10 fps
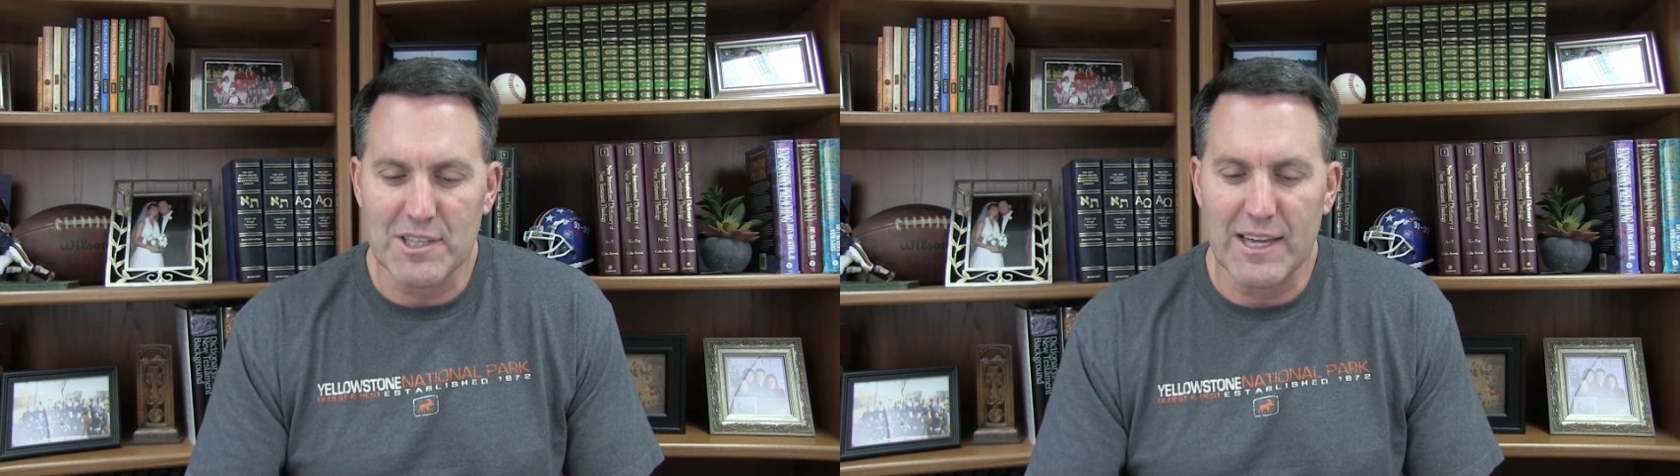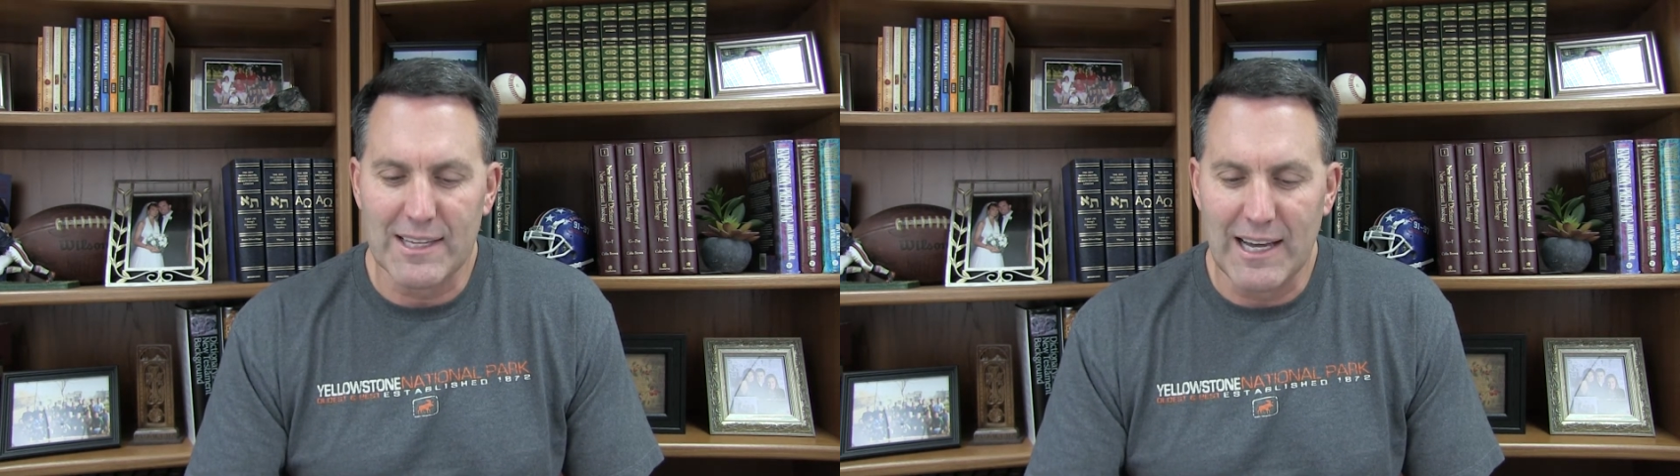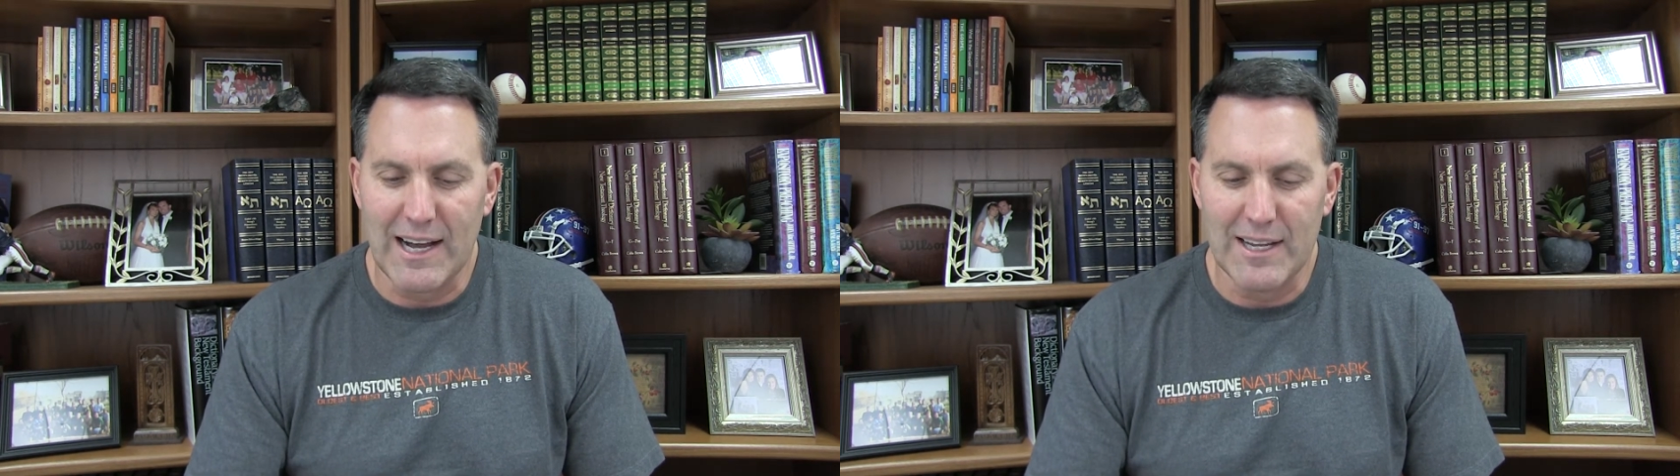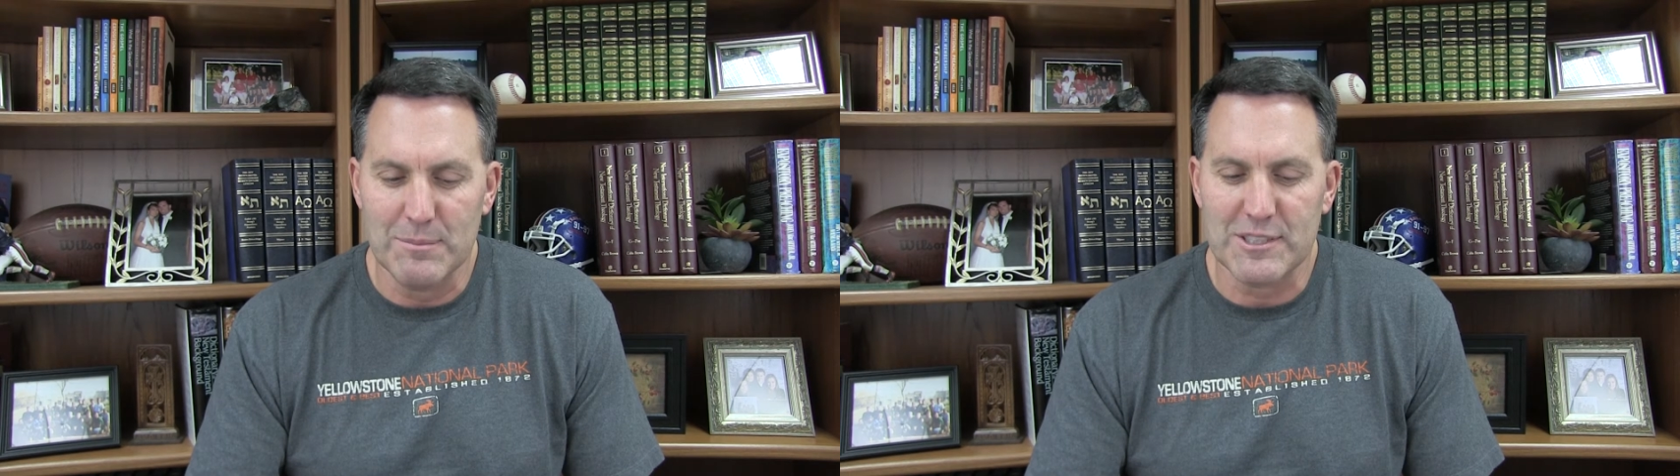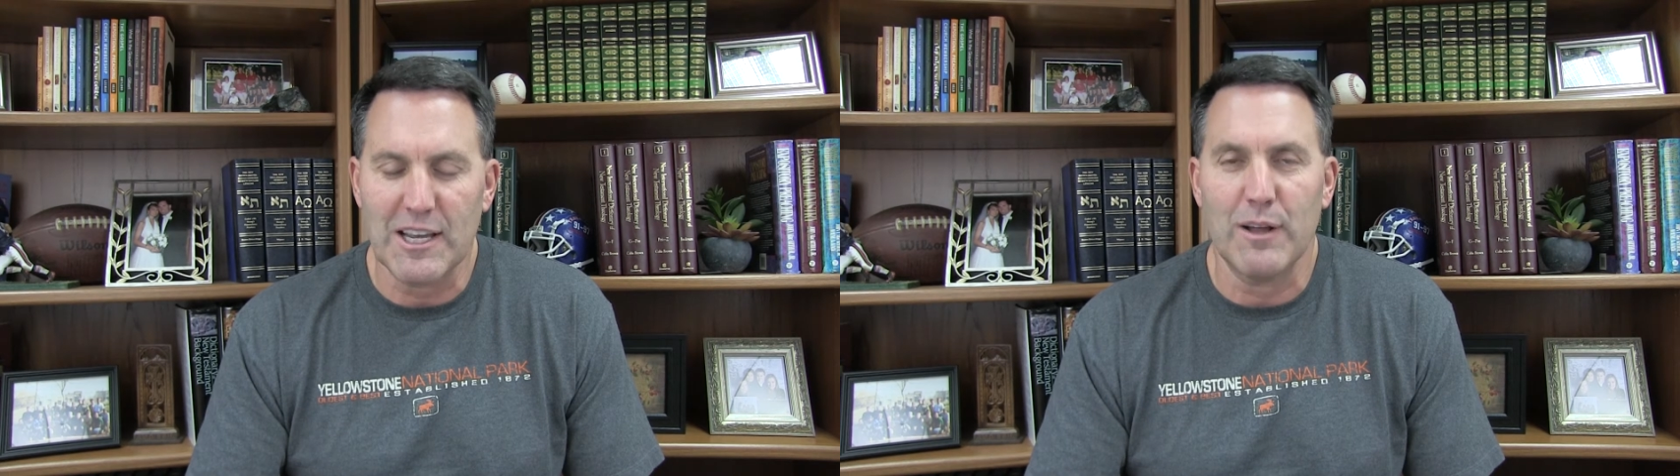that God
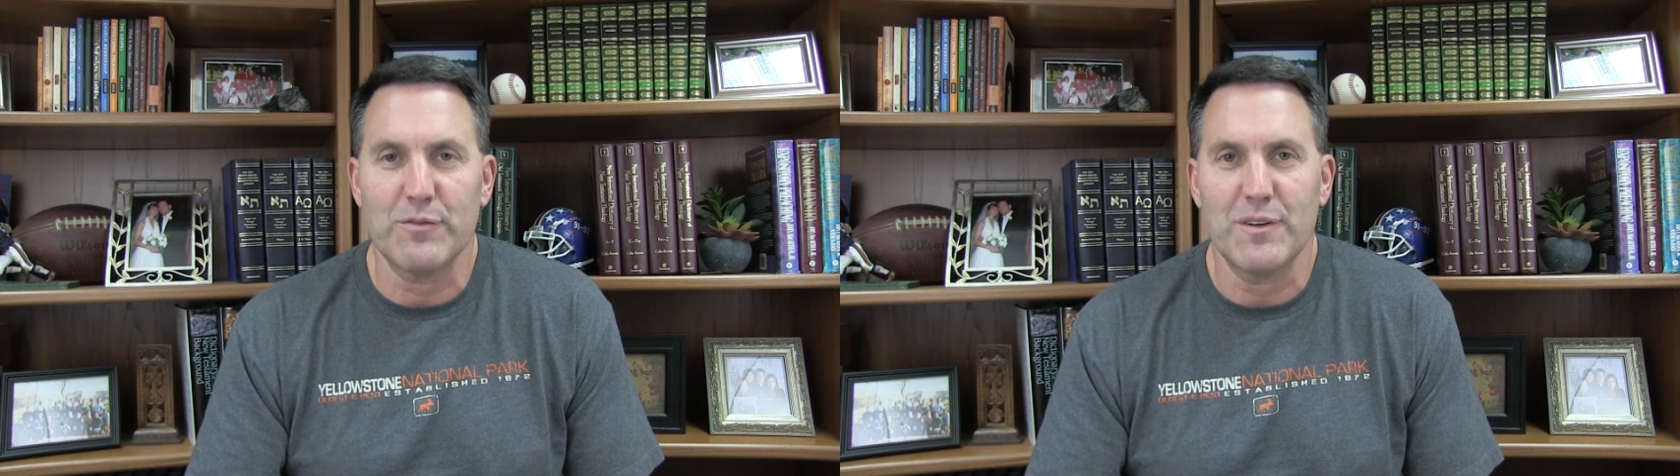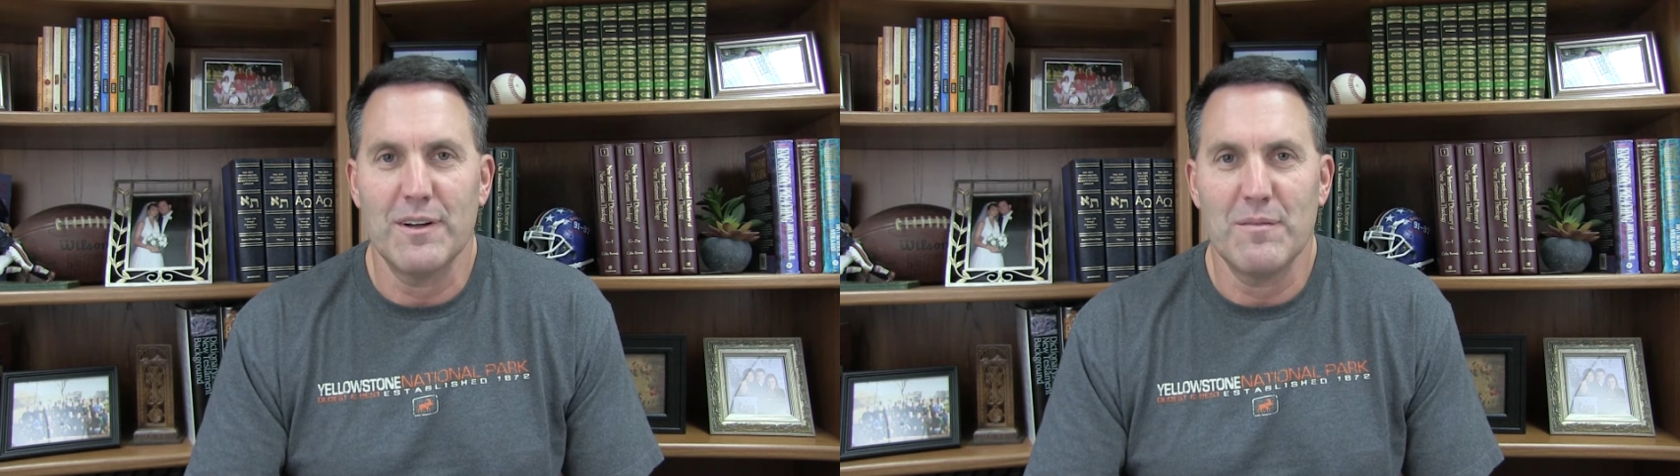Himself